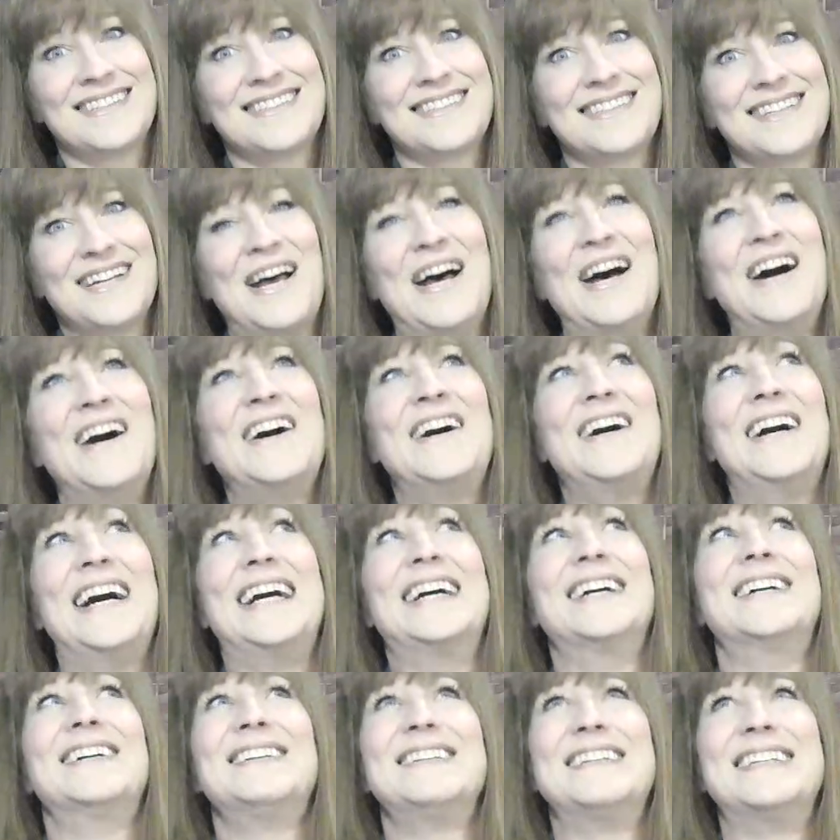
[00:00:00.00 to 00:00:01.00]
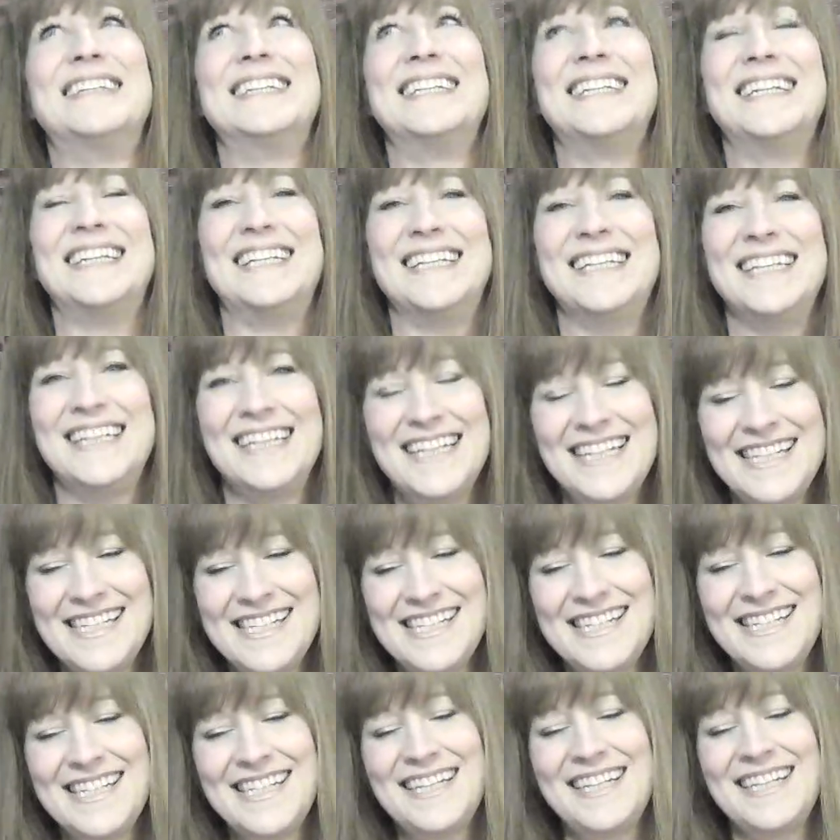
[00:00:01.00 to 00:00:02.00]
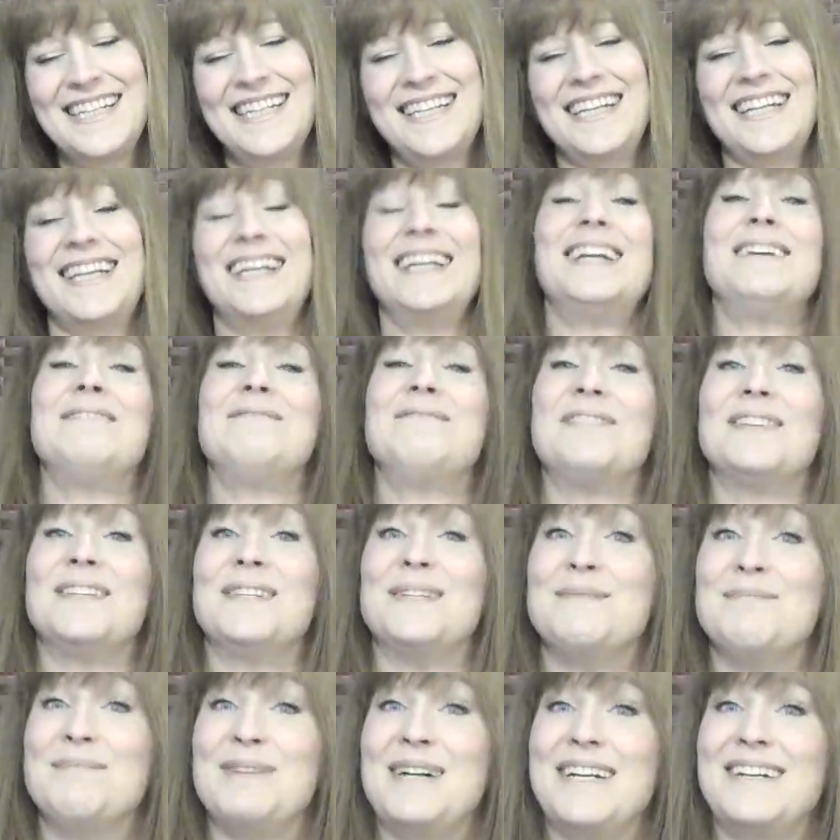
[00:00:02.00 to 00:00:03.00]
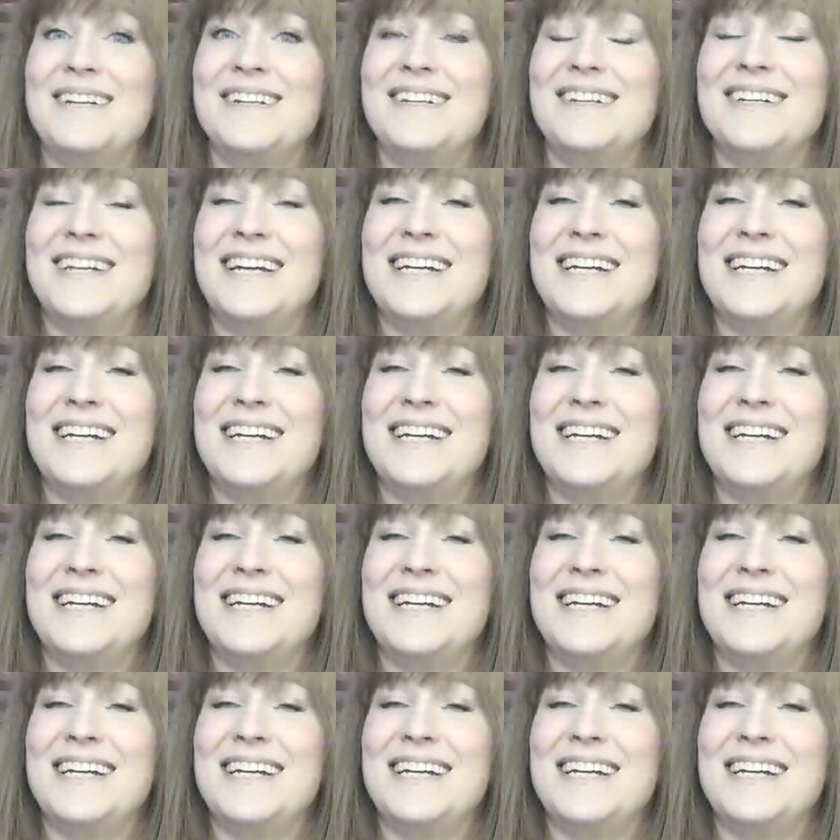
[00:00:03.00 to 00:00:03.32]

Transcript: so. and I'm feeling better.